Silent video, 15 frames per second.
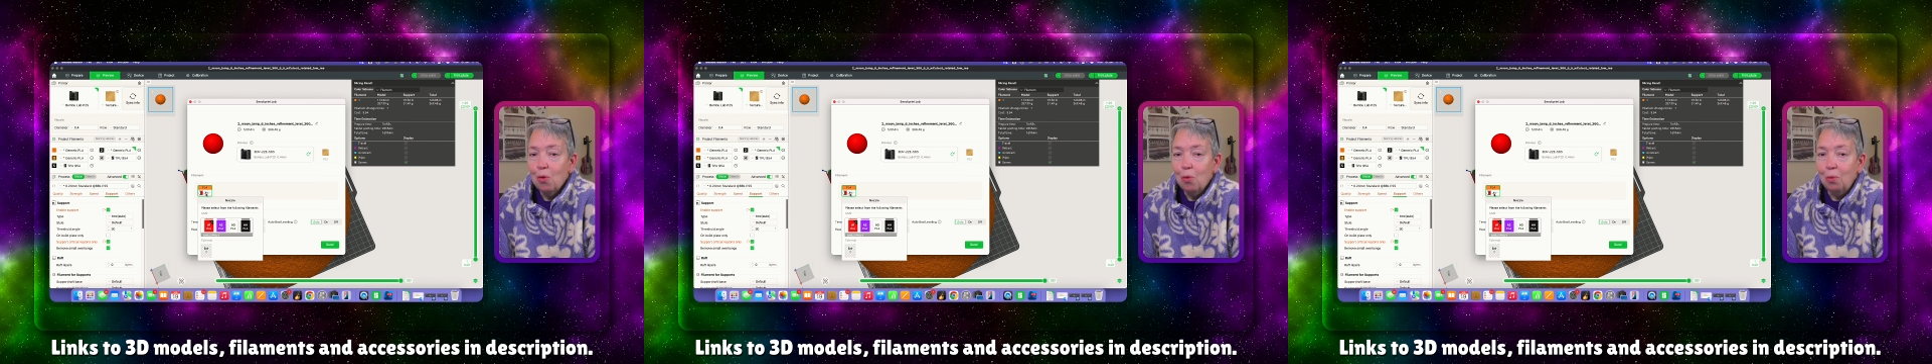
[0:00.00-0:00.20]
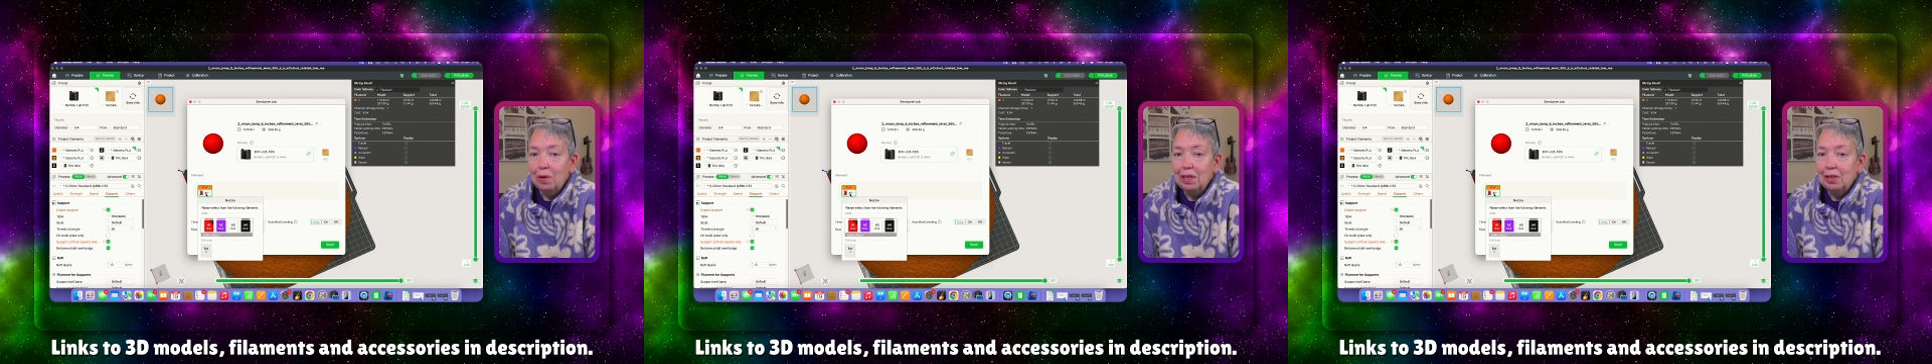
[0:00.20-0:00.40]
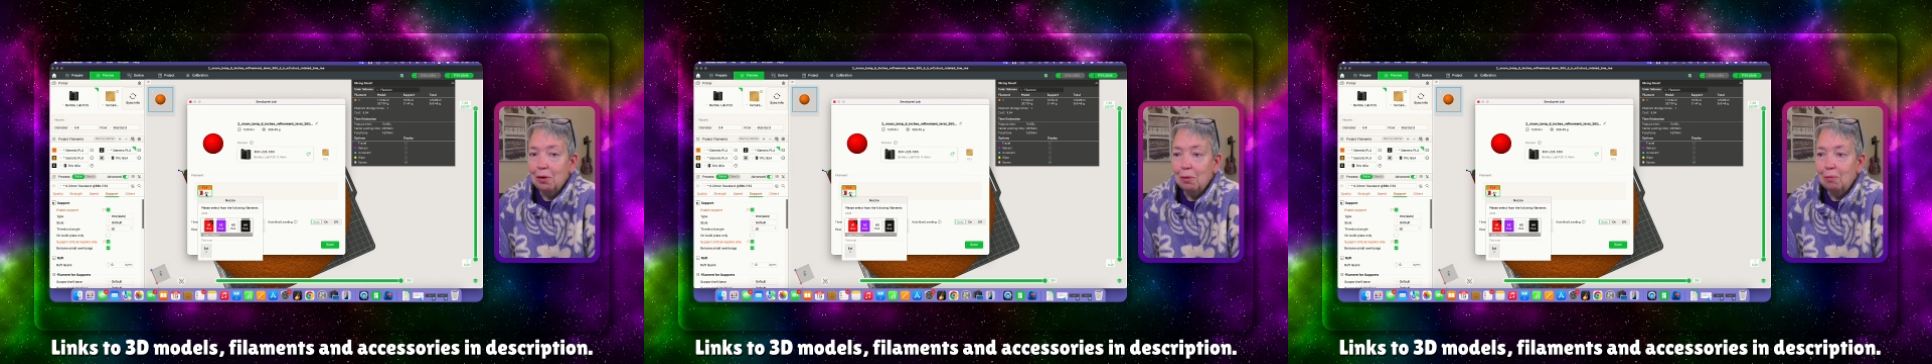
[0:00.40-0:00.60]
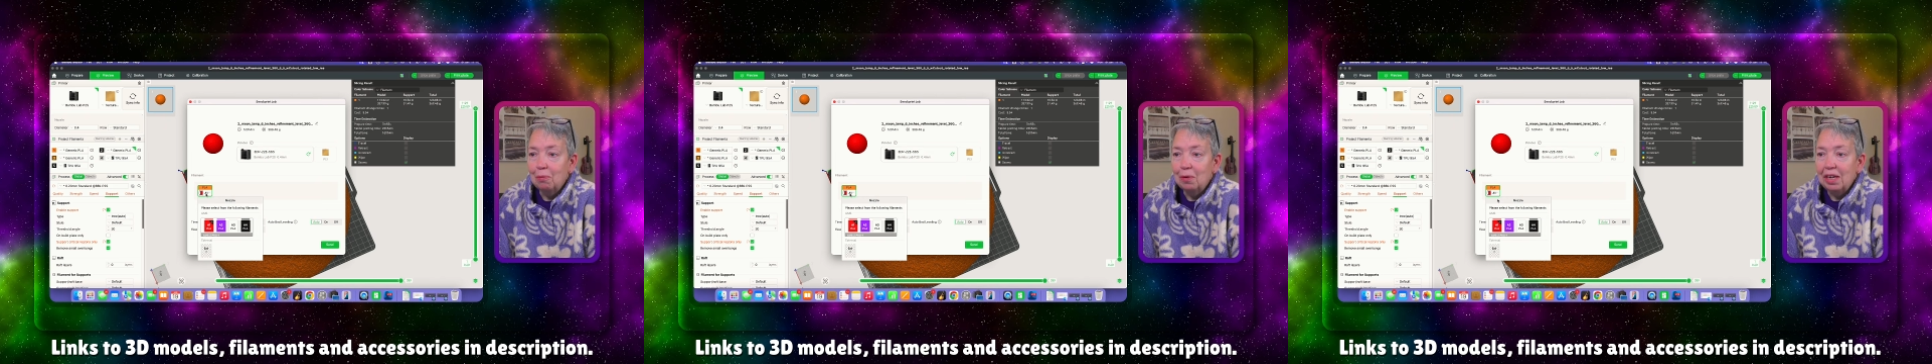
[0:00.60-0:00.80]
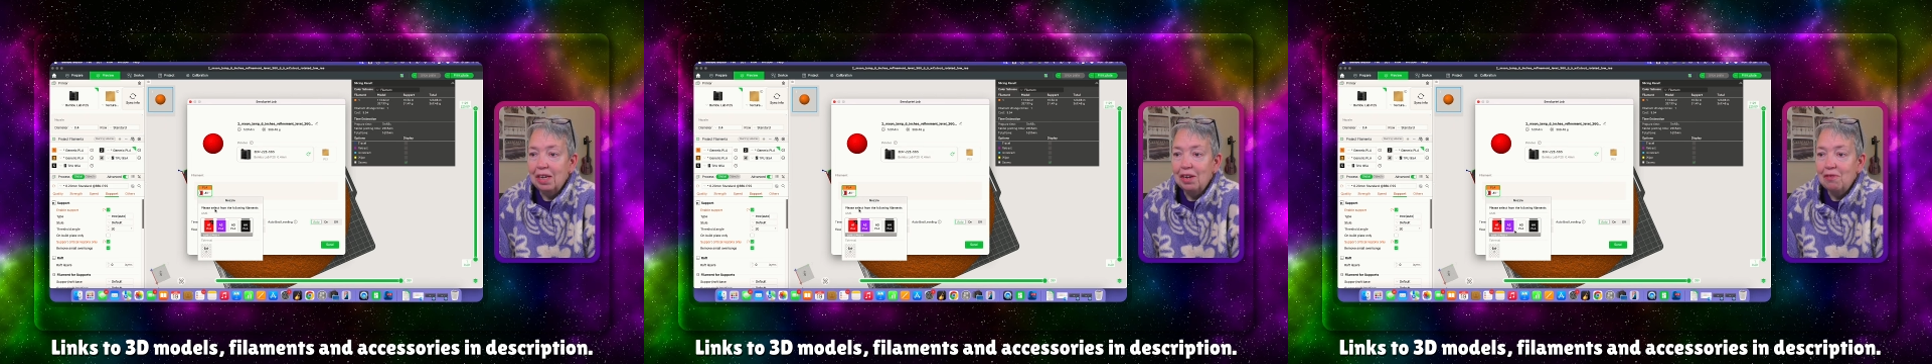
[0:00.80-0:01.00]
We don't
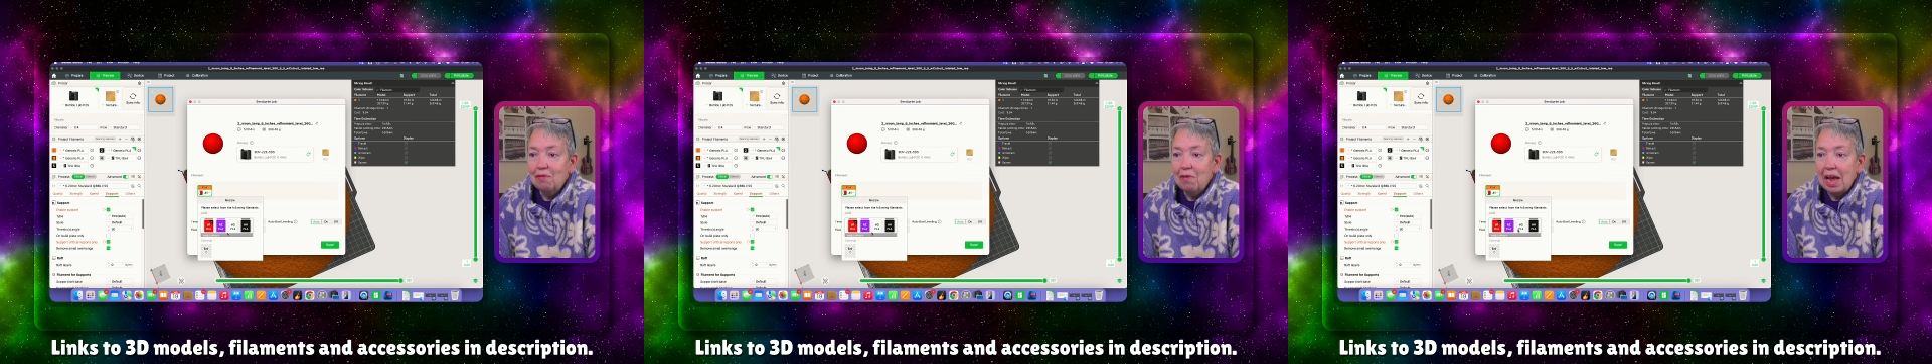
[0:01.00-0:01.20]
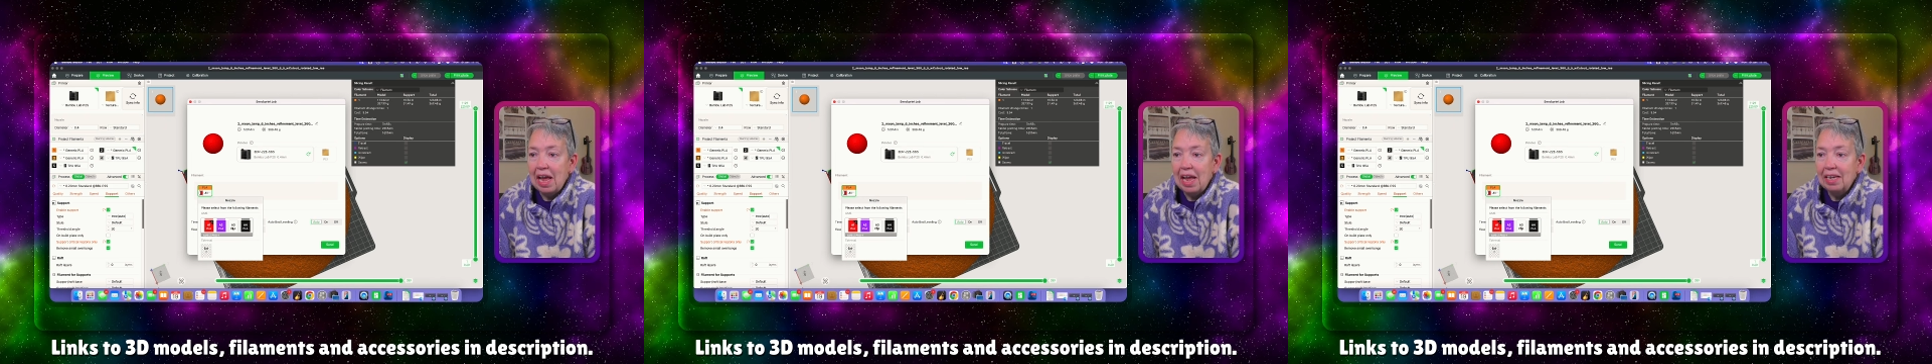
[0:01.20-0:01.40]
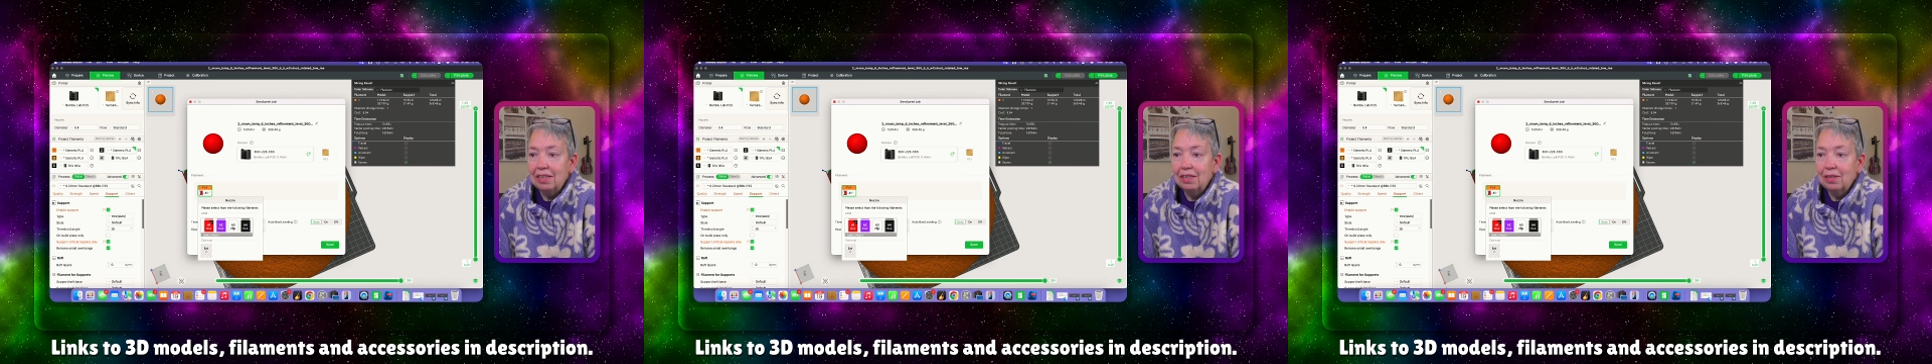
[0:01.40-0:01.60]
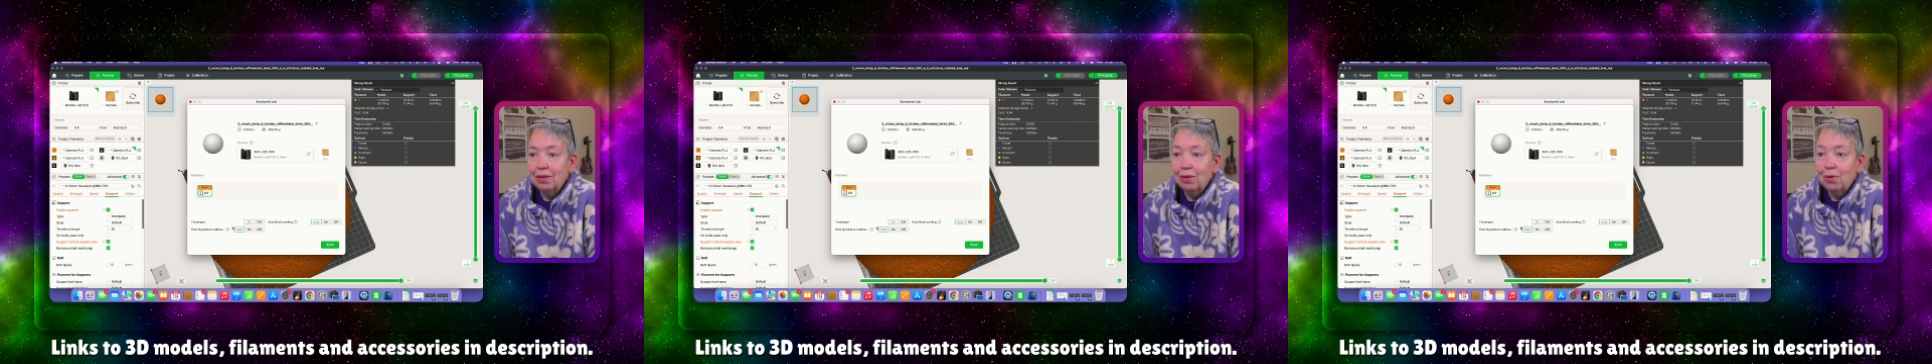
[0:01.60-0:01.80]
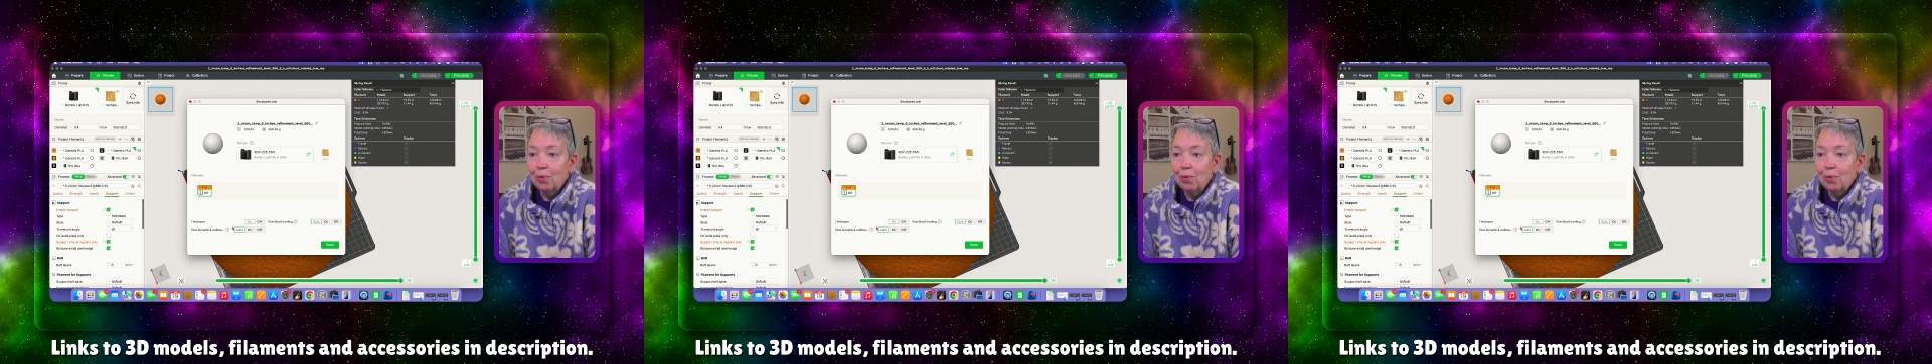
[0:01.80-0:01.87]
want it red,